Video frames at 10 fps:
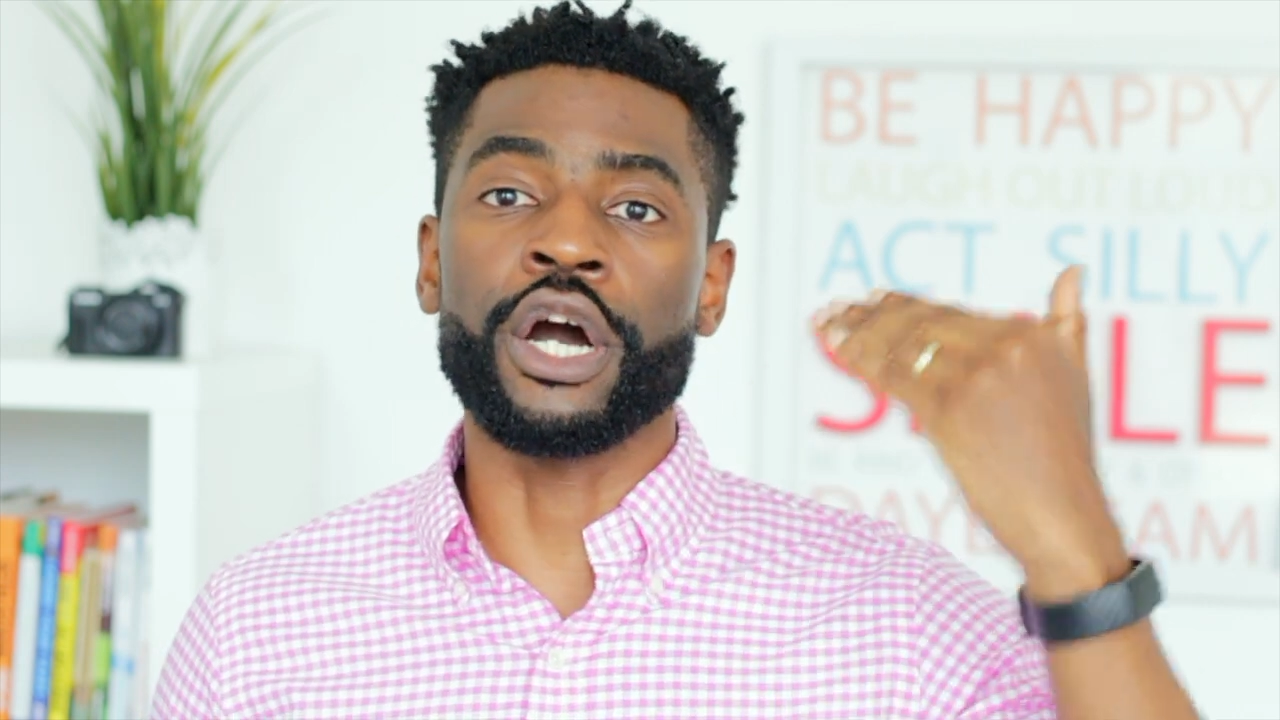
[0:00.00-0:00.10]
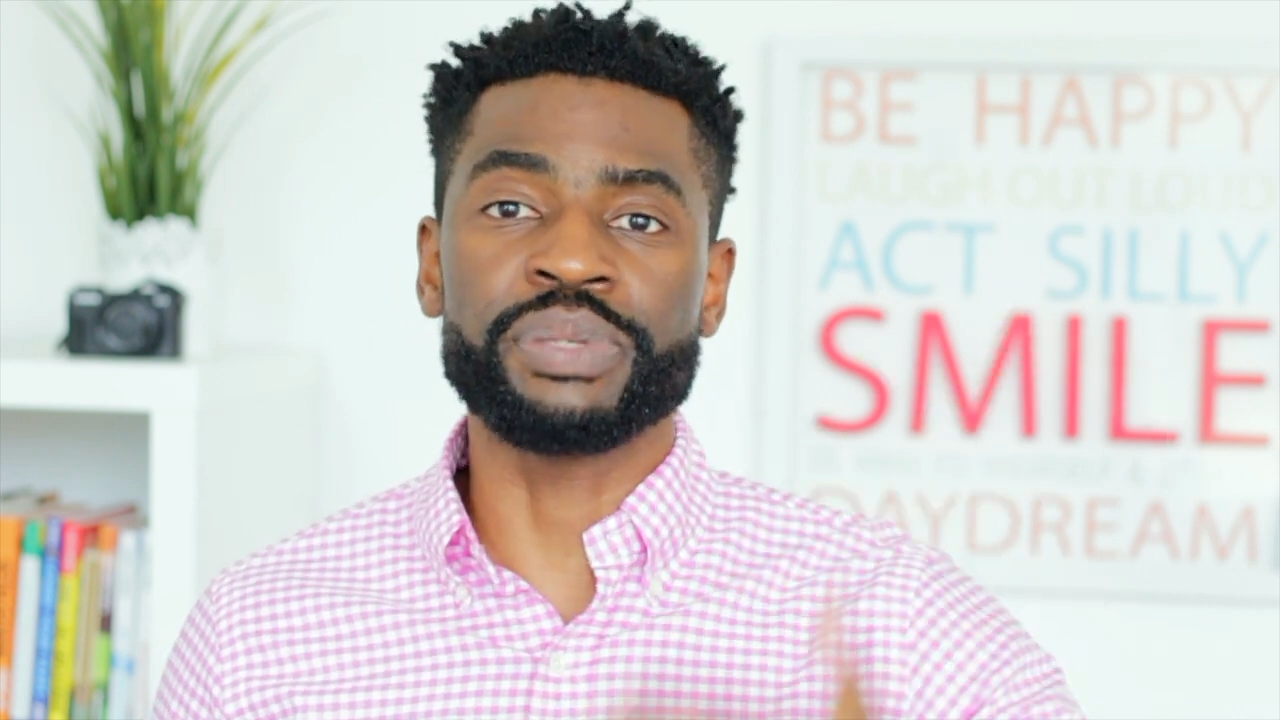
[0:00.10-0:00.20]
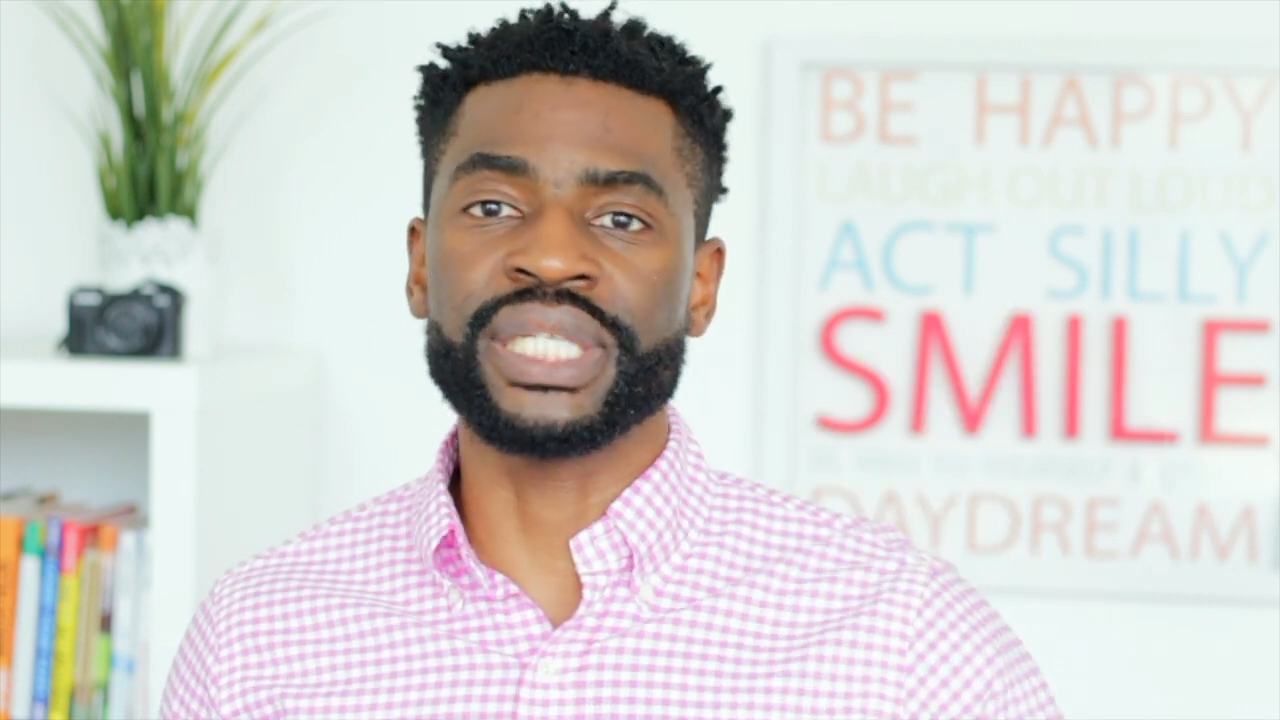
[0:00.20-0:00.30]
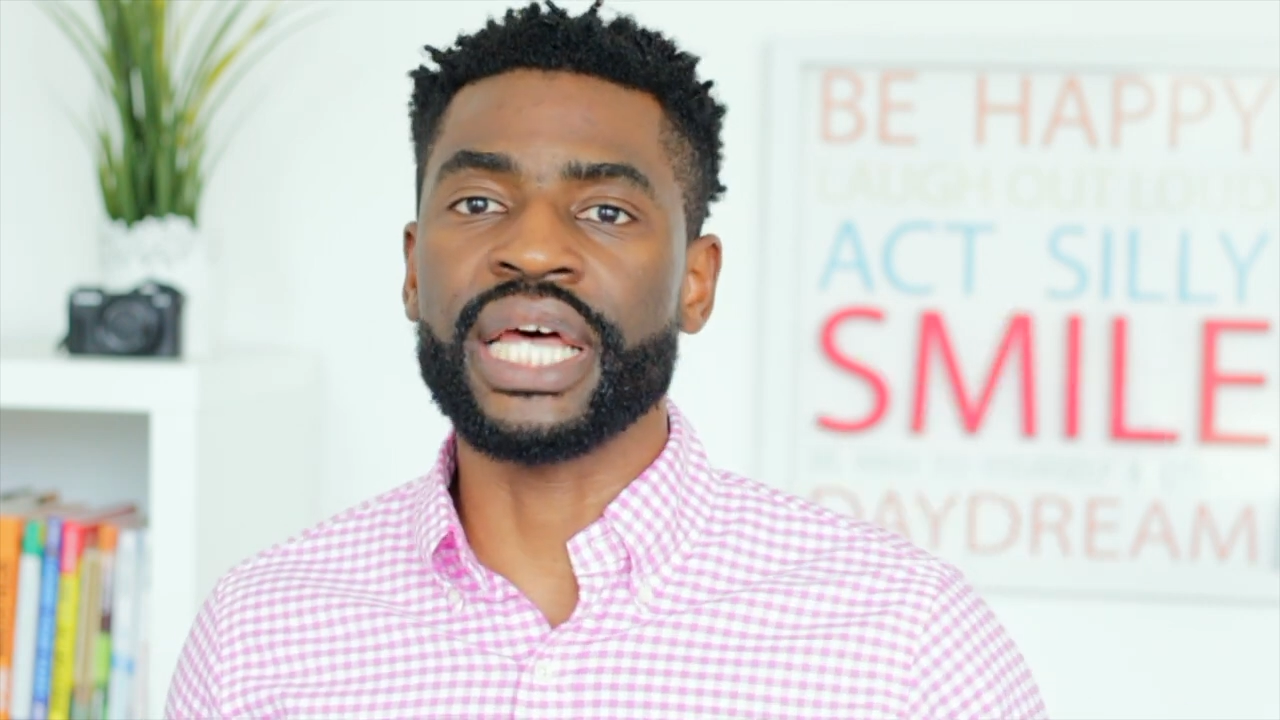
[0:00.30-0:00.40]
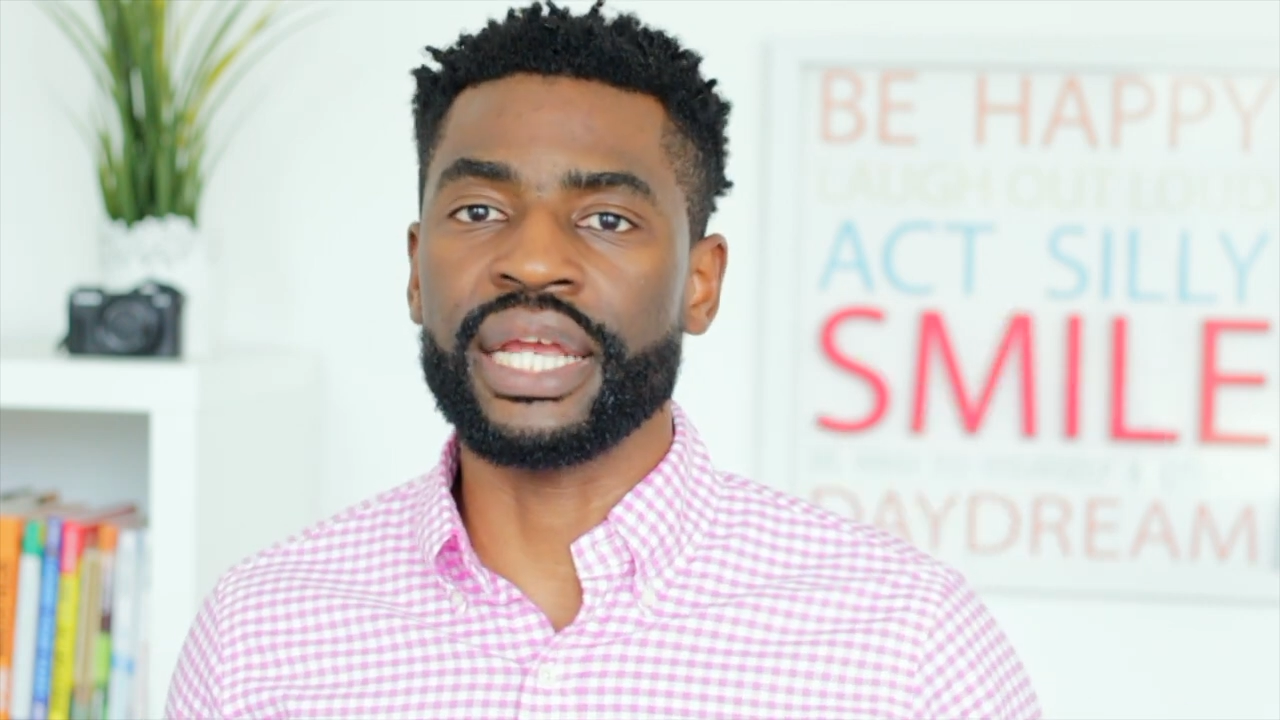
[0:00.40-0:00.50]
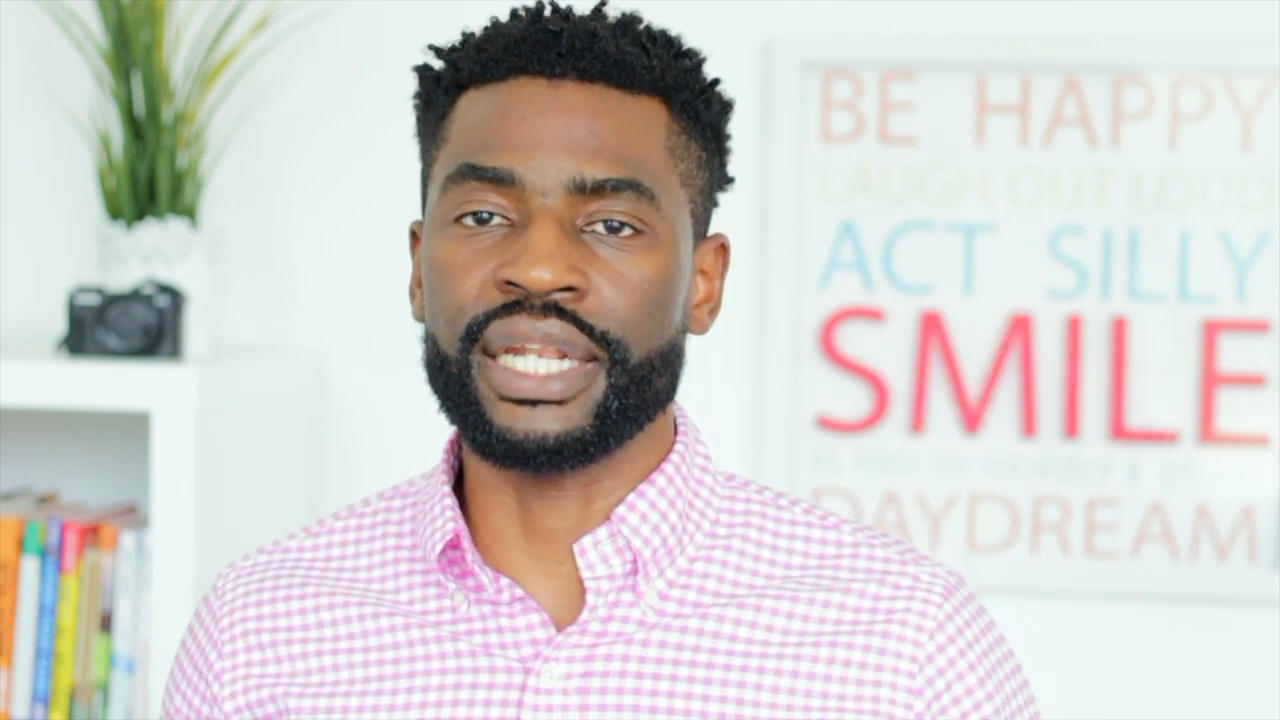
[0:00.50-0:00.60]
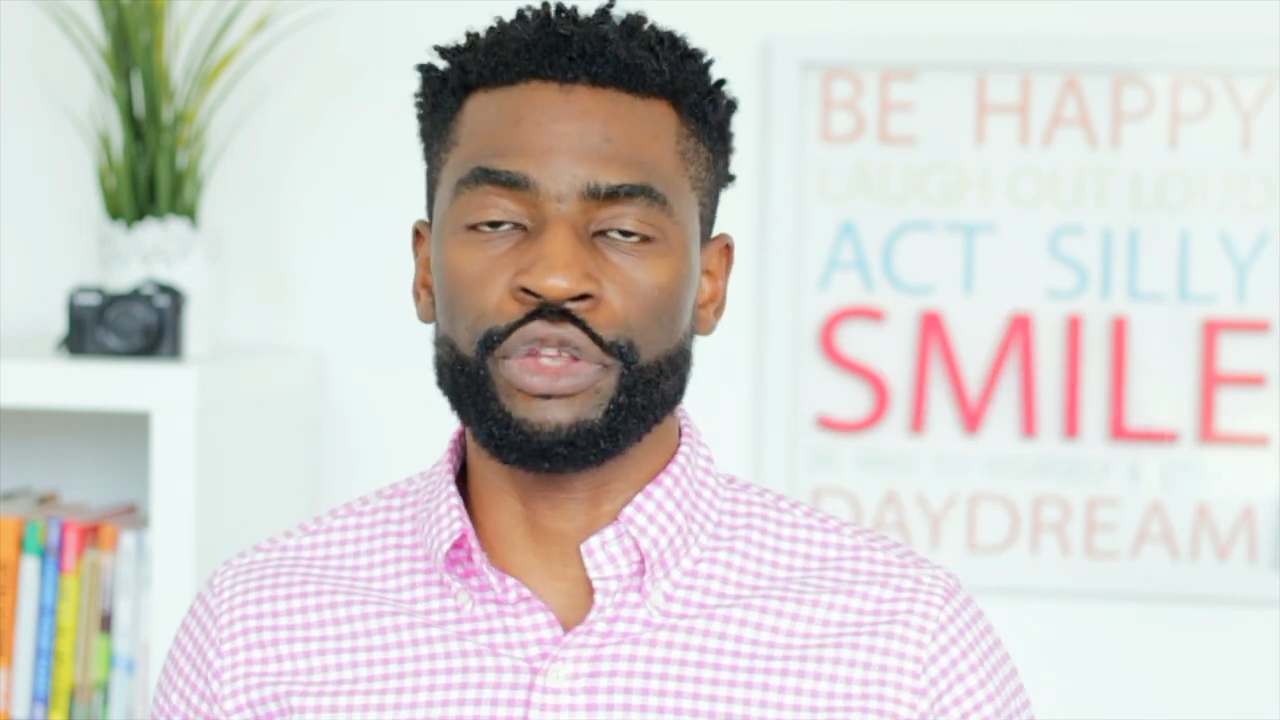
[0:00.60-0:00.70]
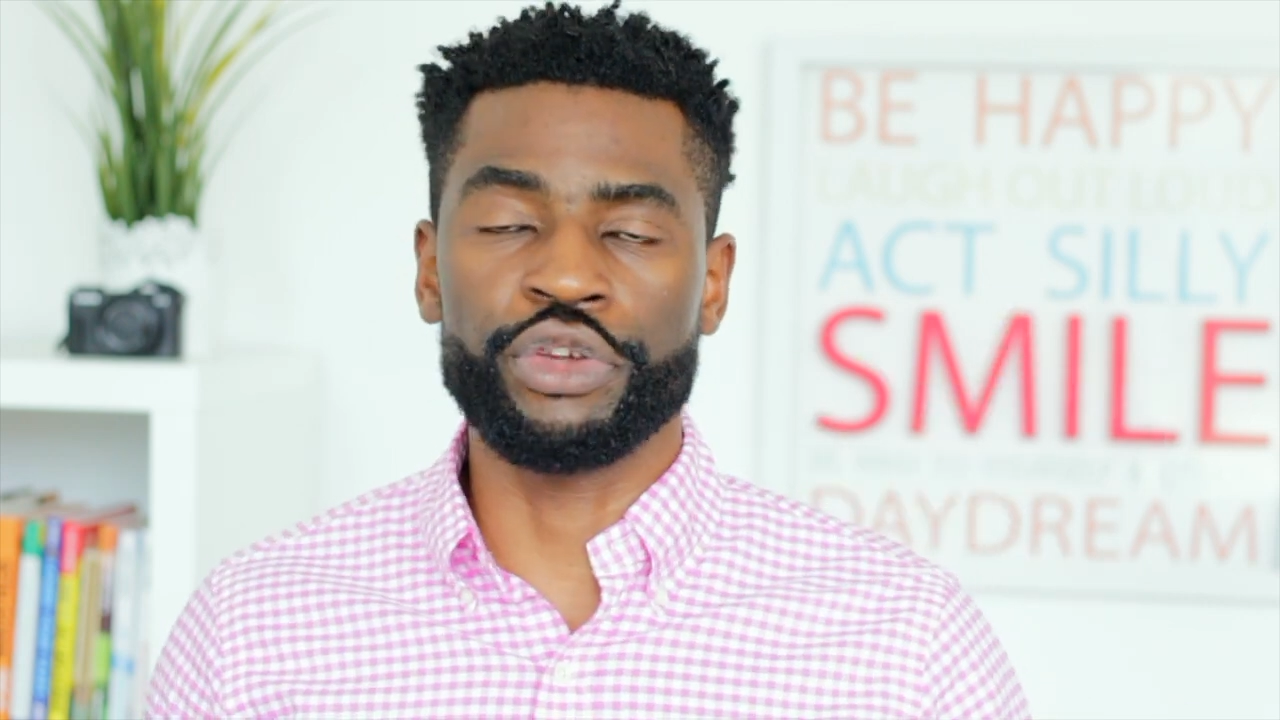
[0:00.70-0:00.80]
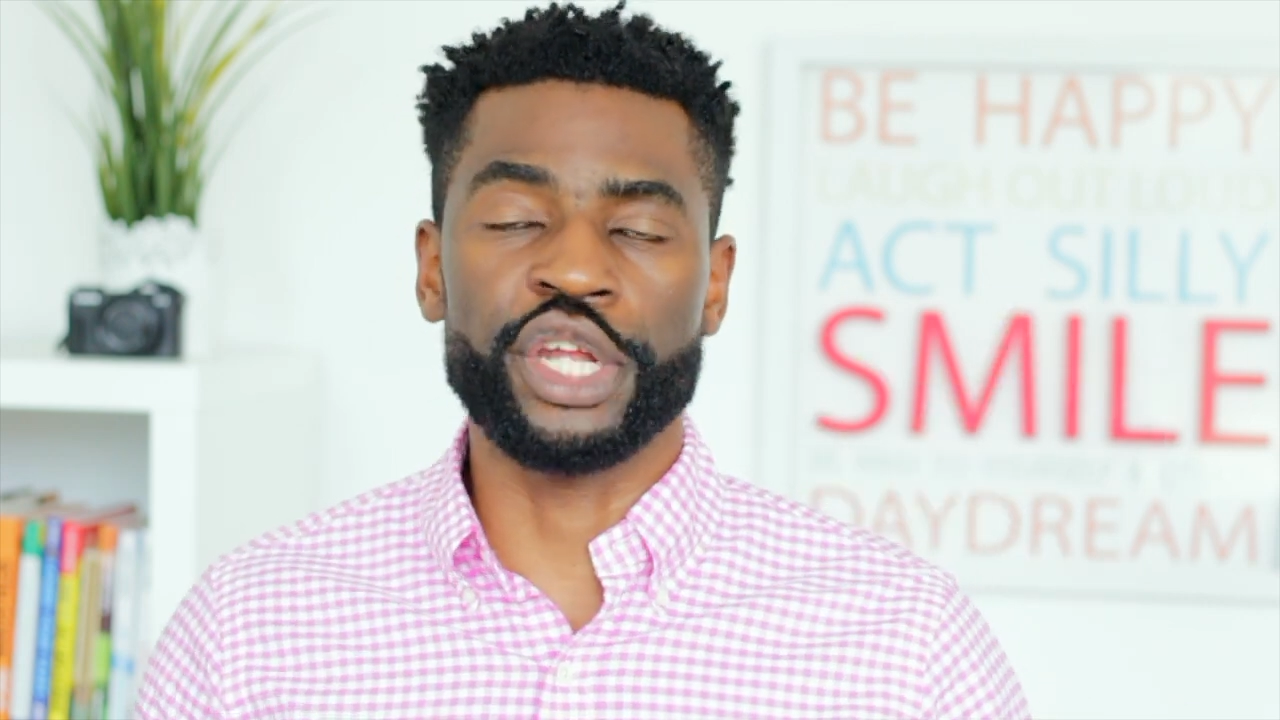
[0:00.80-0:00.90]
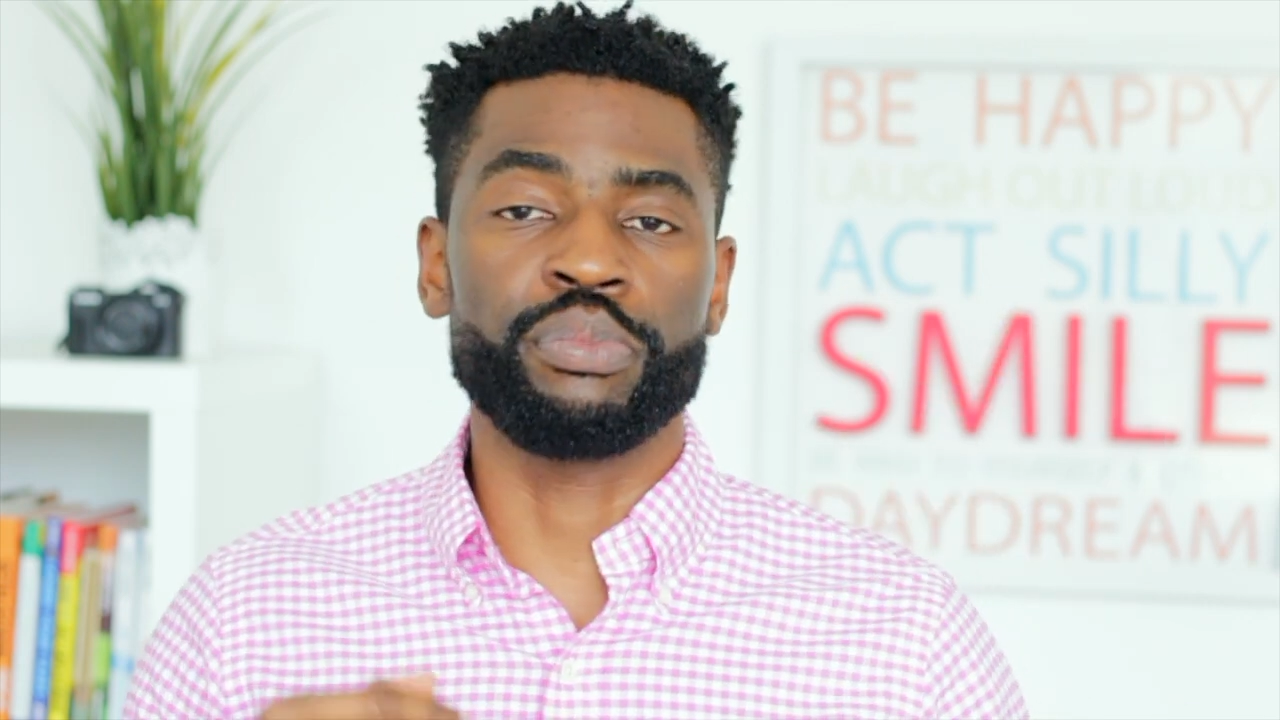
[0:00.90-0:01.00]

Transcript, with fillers: upside that you can